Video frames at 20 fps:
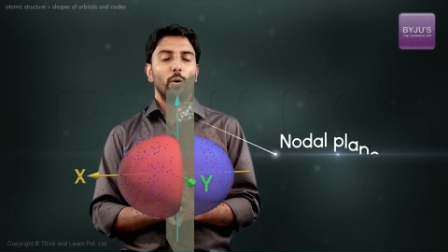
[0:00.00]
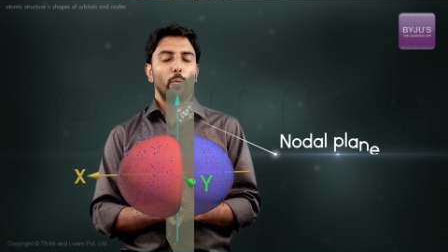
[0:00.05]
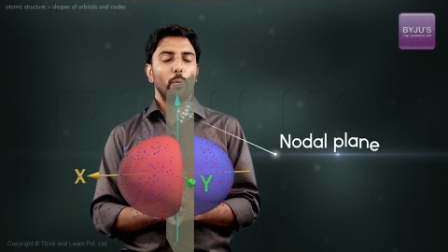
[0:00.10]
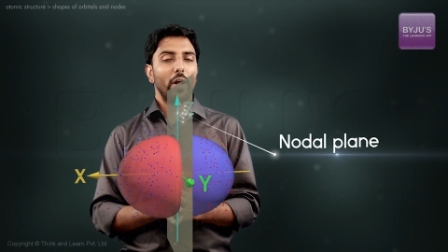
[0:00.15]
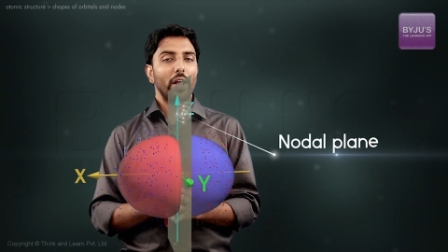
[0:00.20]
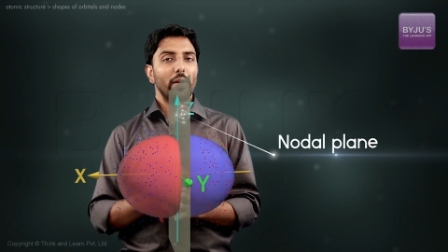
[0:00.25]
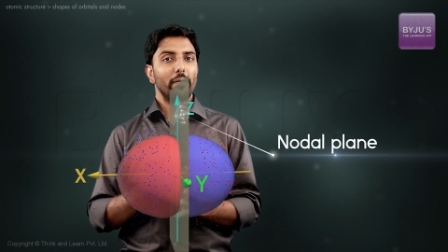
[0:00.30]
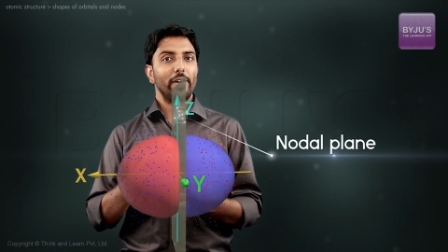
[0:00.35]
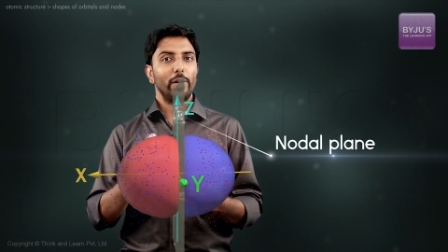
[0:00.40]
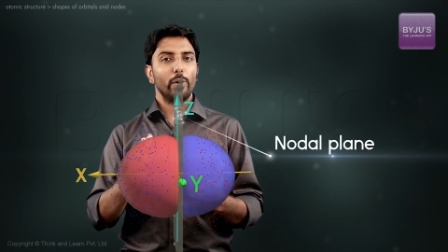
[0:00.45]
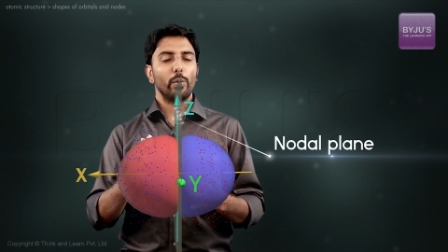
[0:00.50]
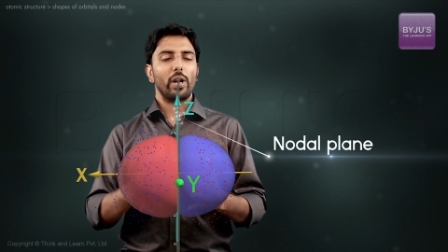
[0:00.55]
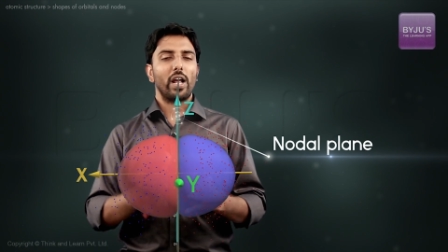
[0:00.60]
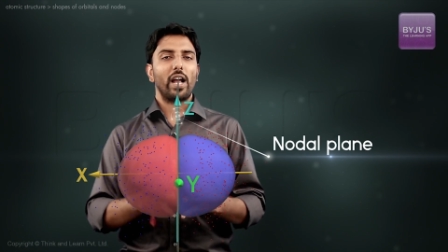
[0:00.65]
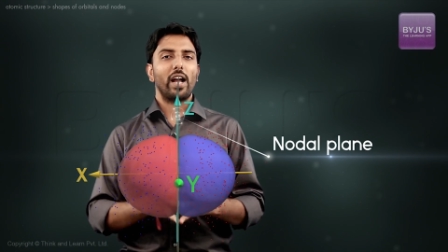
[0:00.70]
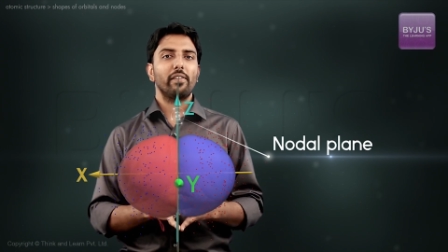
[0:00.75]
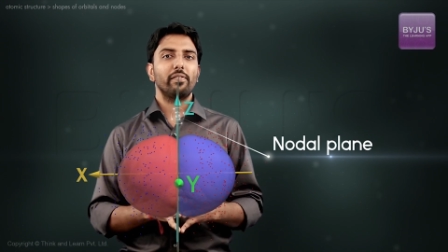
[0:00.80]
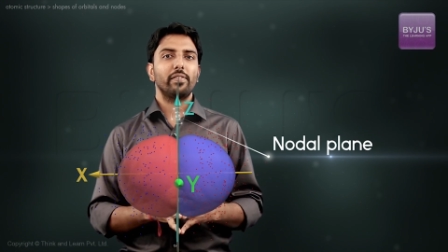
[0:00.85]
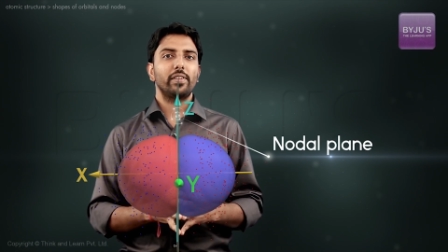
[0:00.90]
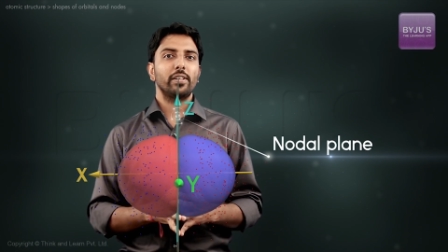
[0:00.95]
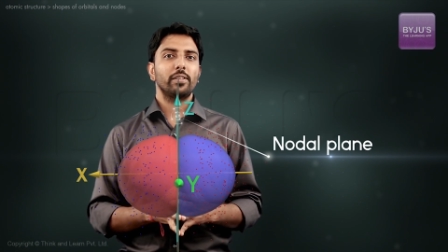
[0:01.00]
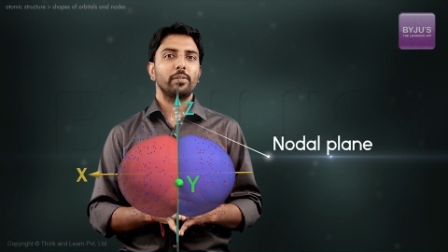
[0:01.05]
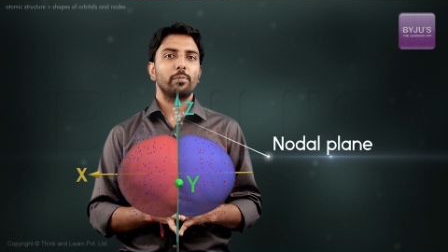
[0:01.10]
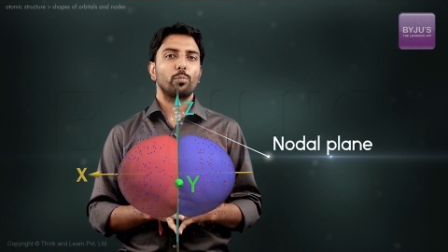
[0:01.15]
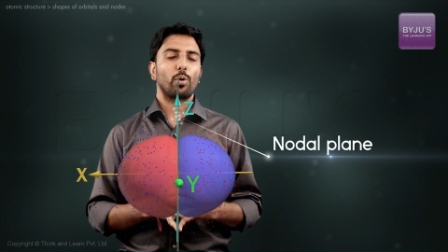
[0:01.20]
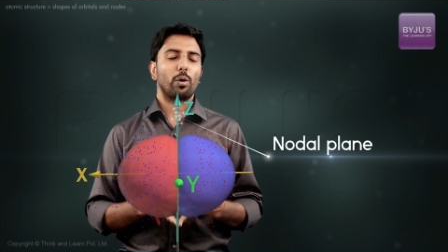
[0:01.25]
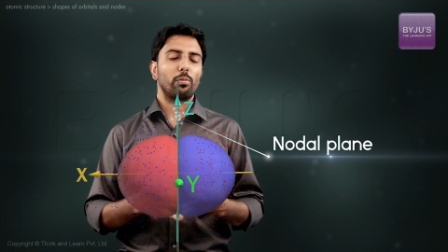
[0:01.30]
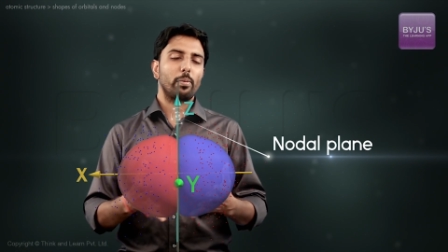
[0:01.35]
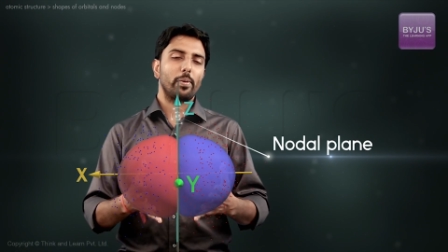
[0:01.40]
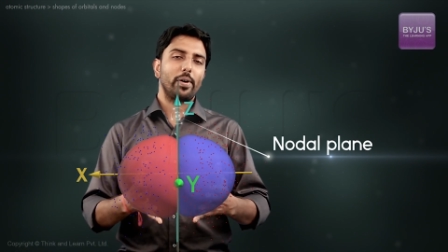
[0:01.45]
where we don't have the
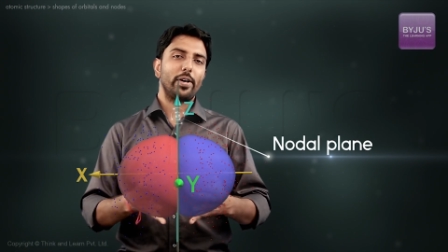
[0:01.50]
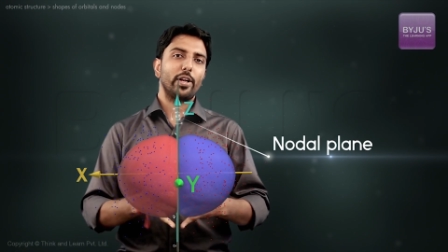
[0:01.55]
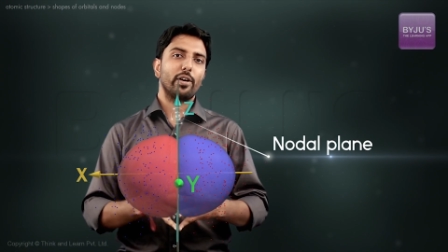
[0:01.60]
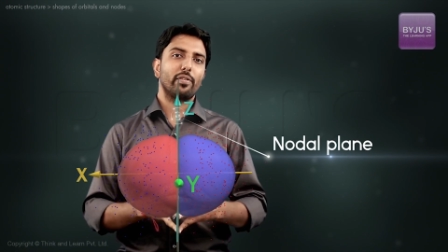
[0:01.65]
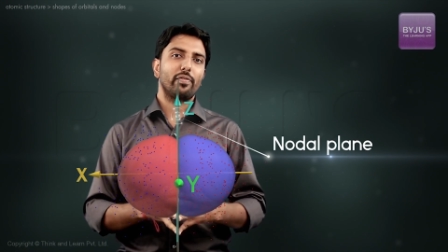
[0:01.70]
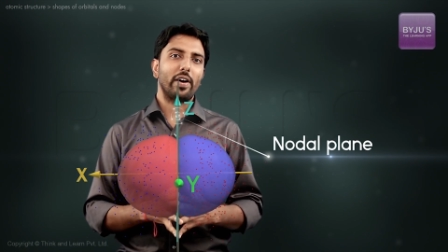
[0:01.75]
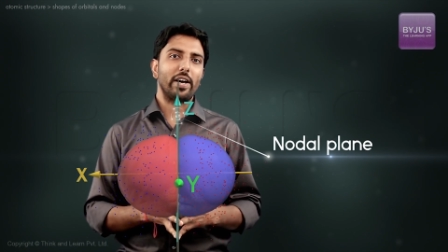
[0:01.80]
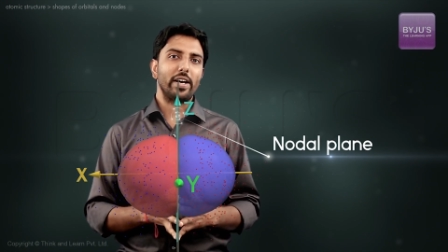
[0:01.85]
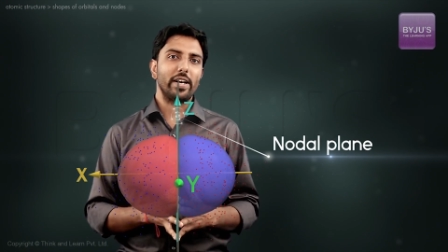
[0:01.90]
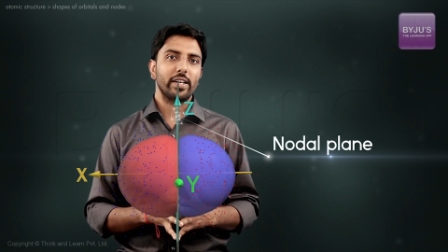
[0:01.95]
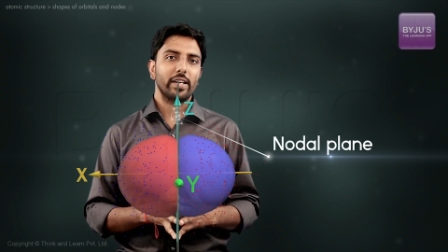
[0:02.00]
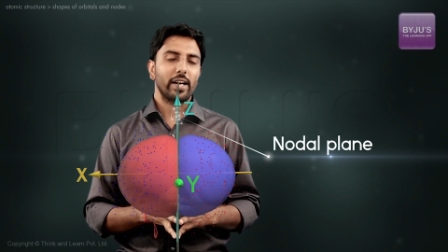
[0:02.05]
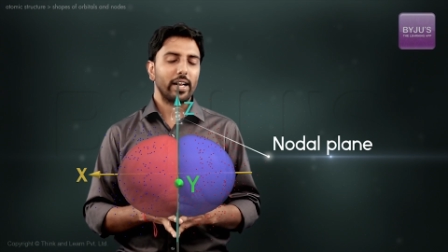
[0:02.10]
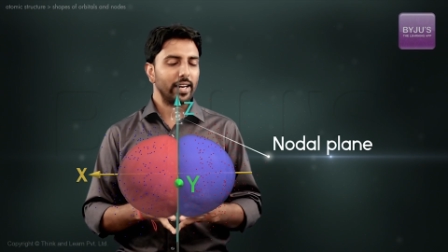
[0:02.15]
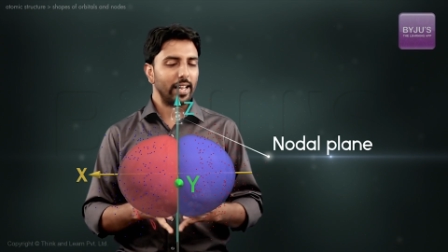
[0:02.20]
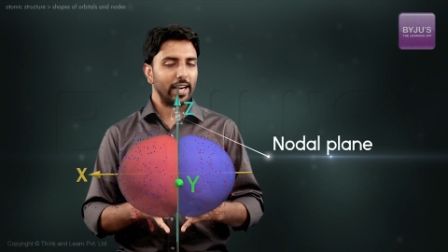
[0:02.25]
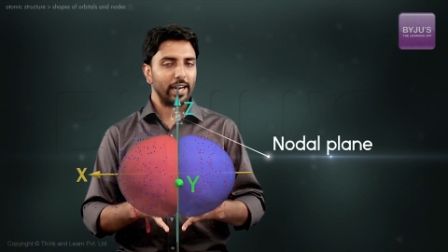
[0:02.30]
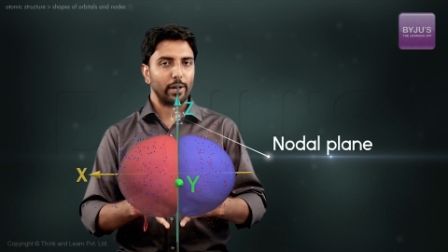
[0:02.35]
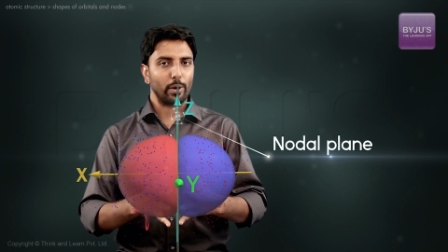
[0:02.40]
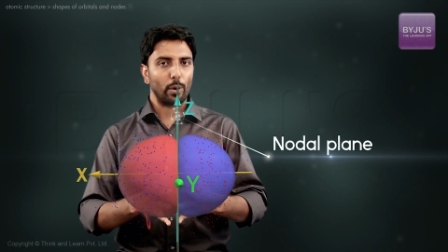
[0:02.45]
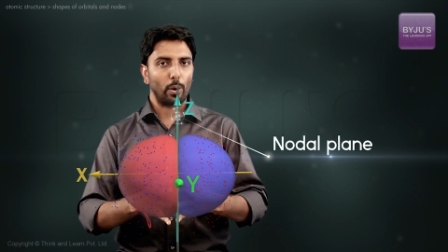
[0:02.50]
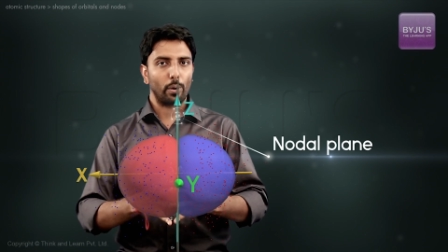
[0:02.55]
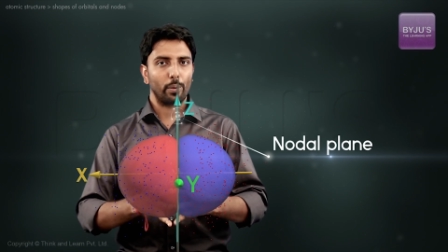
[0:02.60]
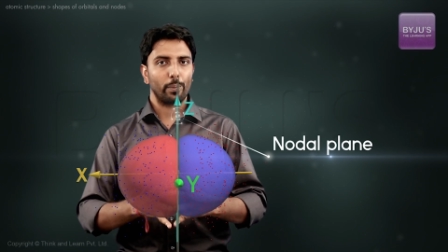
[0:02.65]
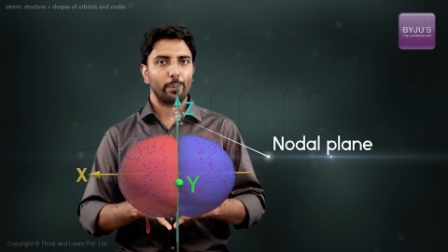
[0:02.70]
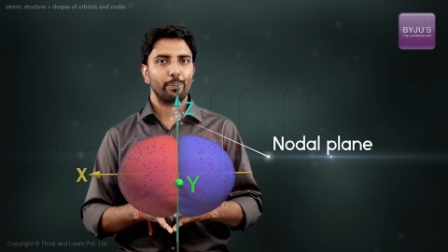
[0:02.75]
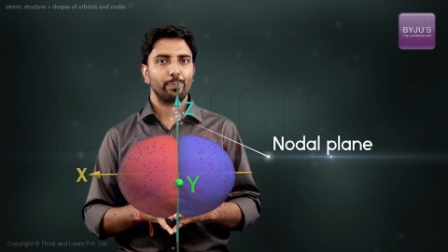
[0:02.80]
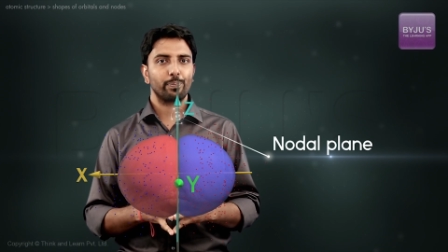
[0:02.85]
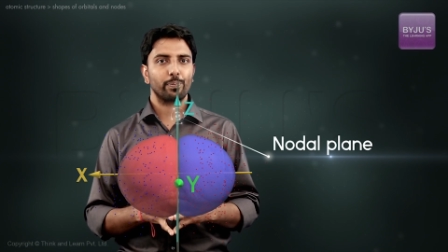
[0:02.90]
probability of finding an electron.